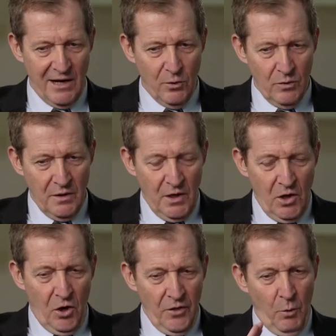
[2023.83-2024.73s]
out.
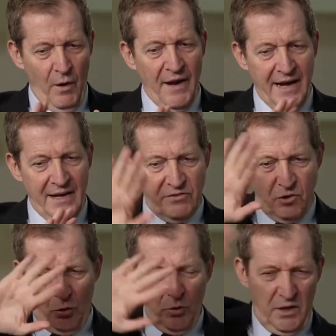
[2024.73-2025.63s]
On the one hand, you've got all